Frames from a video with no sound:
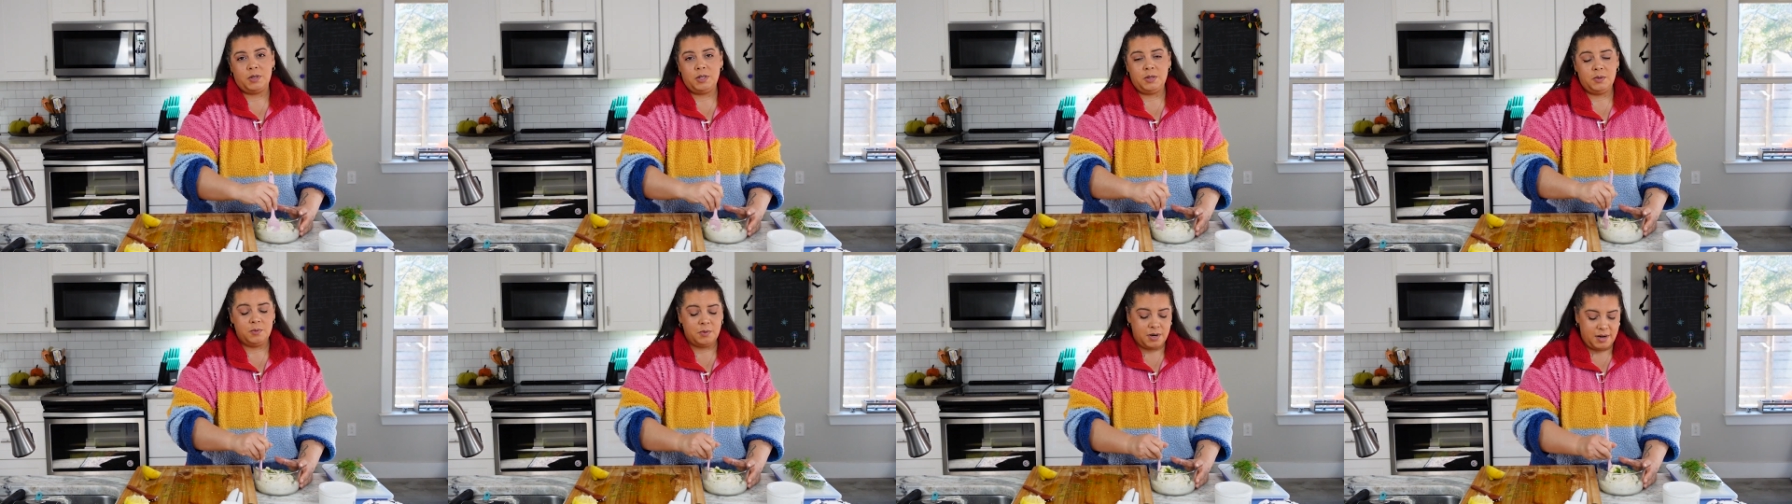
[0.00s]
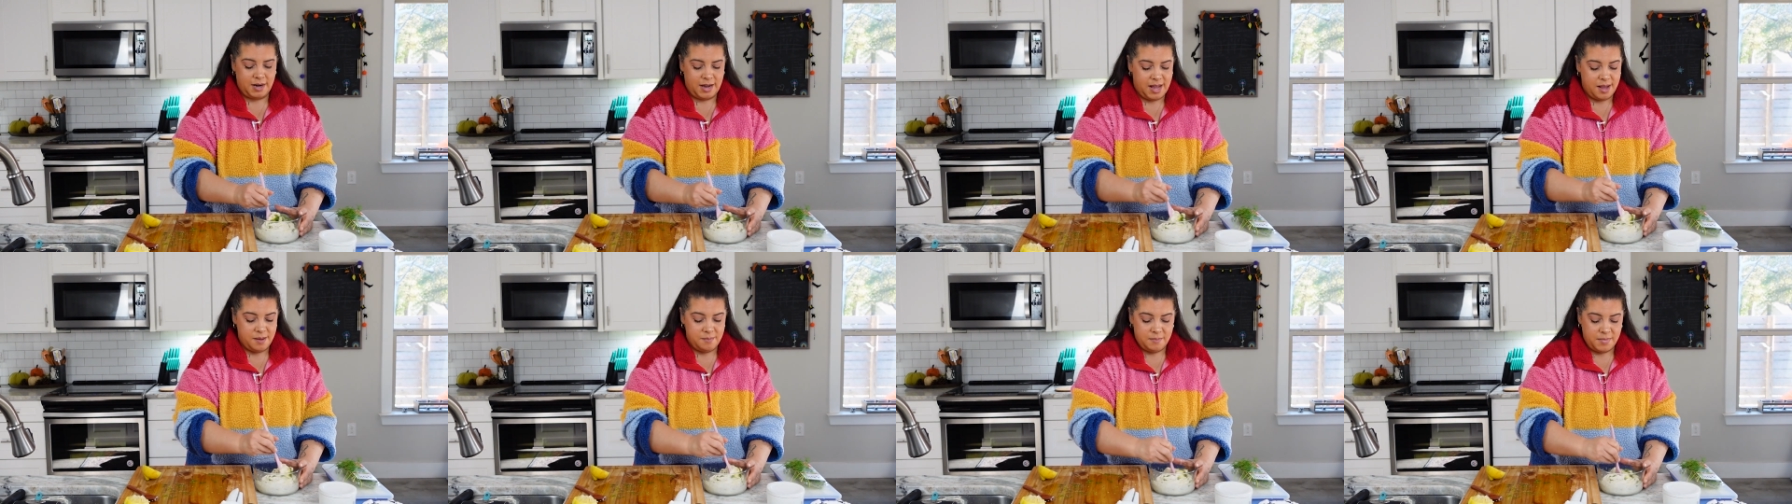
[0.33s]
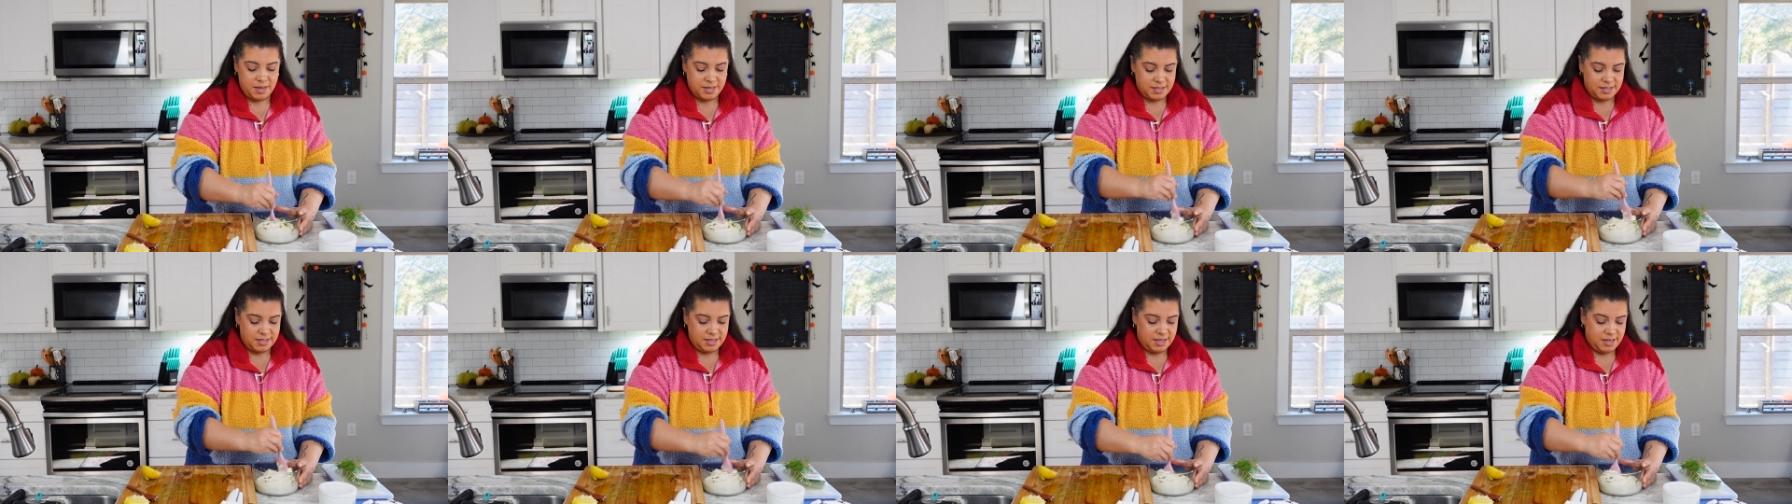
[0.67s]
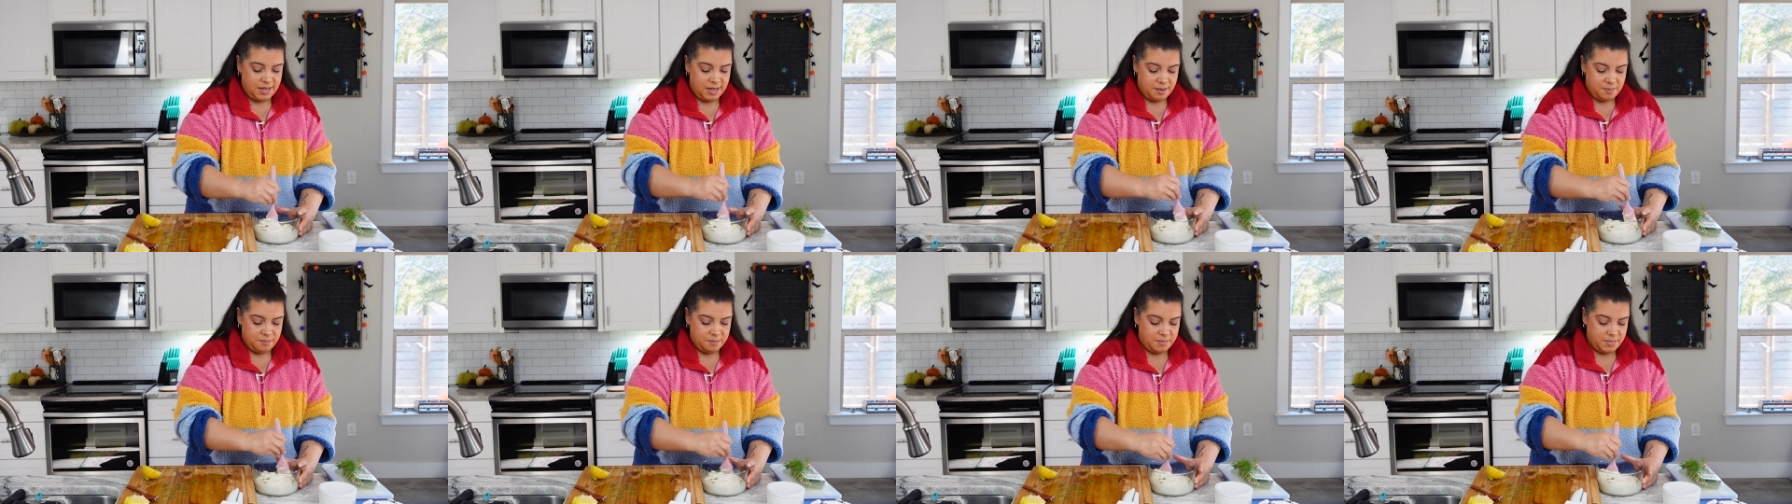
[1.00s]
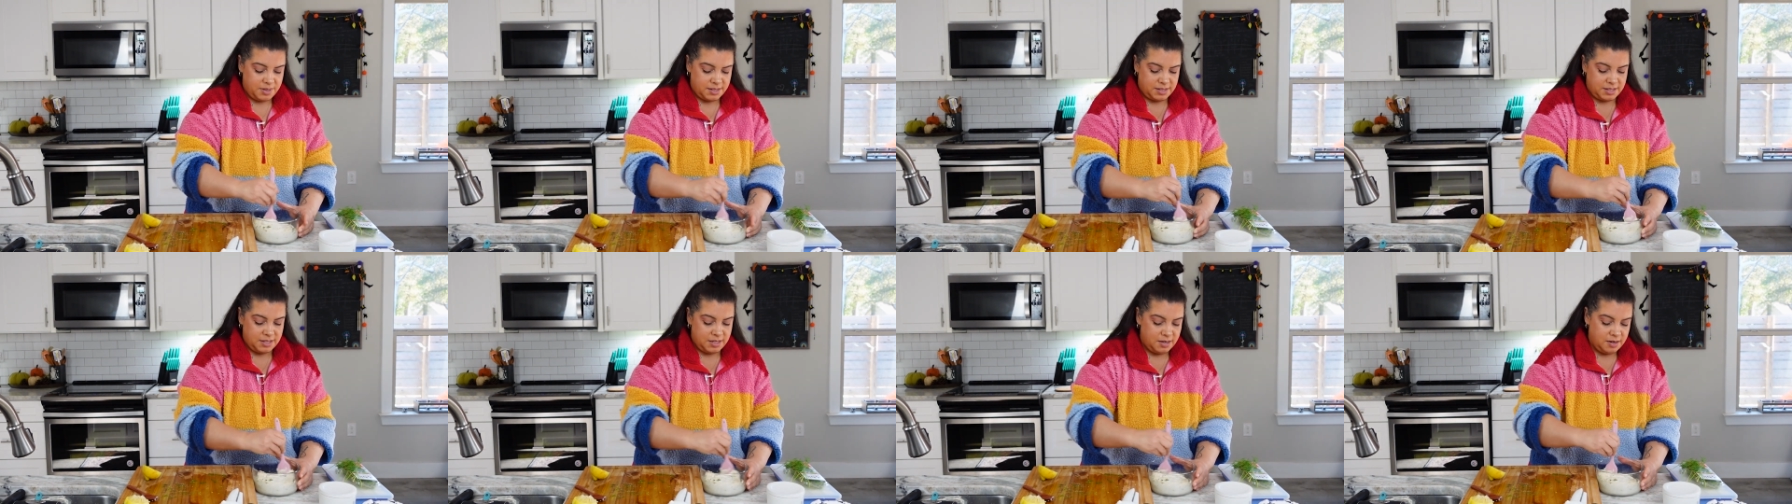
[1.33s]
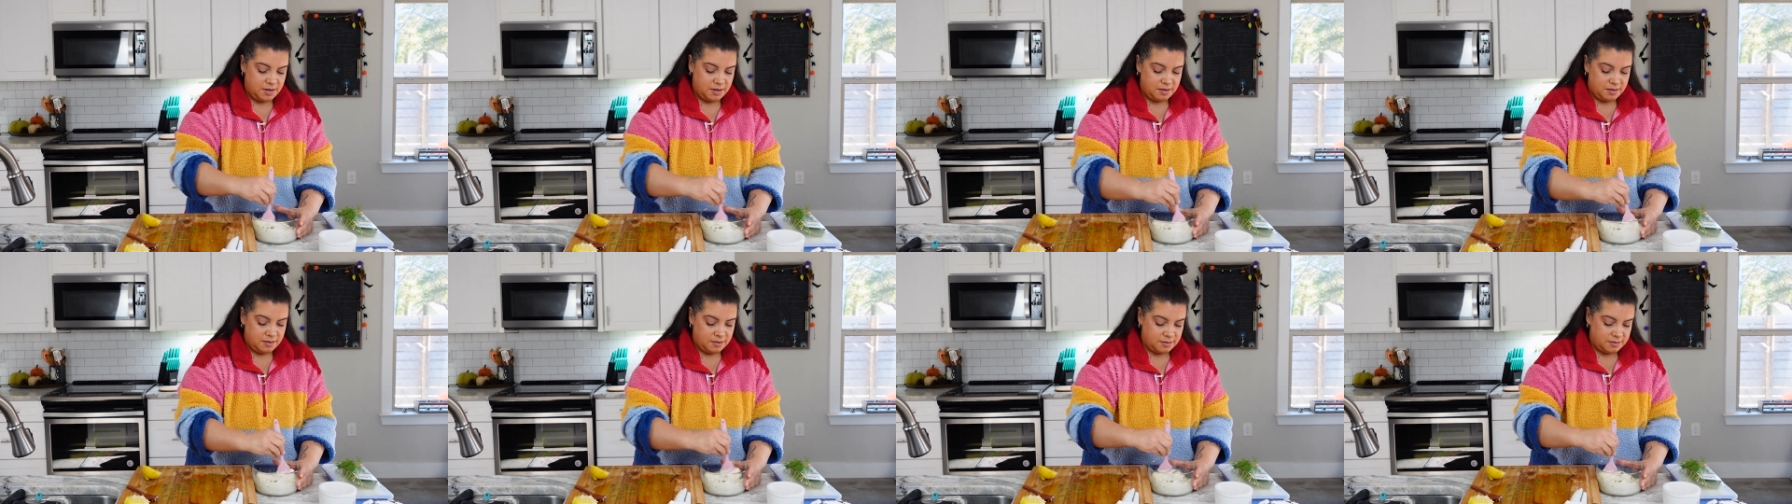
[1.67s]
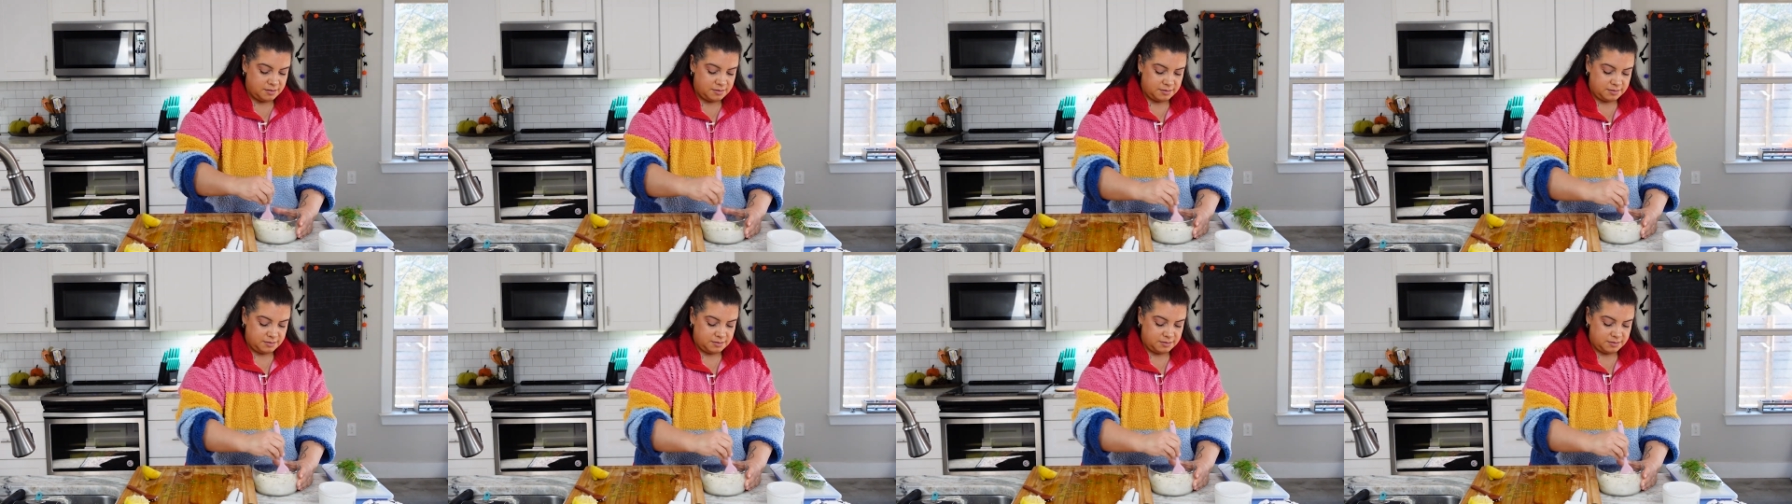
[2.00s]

You are a messy, messy girl.